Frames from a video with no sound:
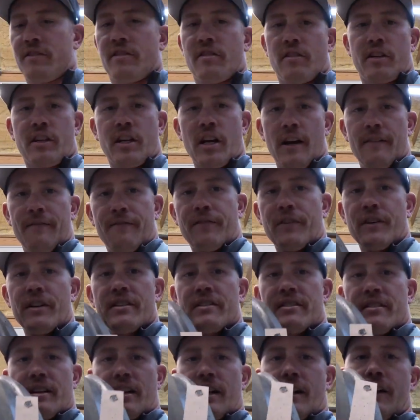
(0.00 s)

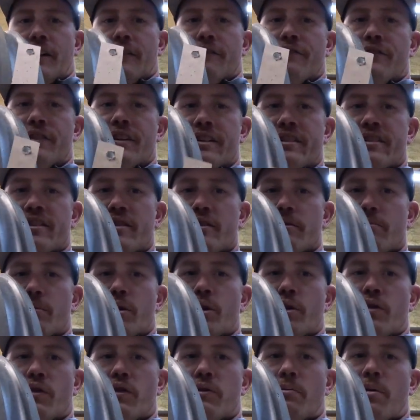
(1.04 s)
circumference of this
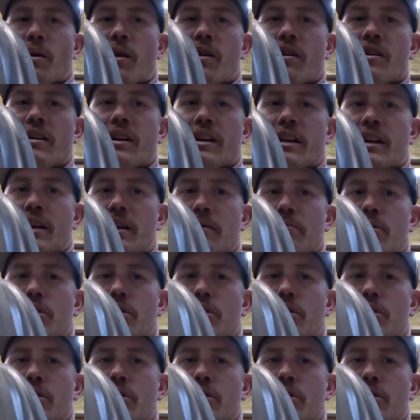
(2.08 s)
smooth part in